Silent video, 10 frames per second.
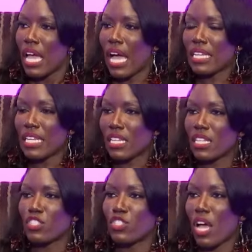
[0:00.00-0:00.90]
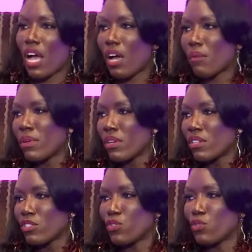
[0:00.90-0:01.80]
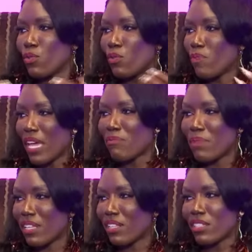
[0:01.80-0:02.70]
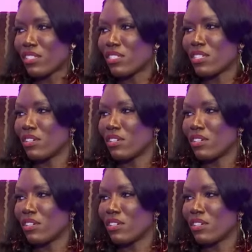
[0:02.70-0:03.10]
Okay. I needed a job to pay bills,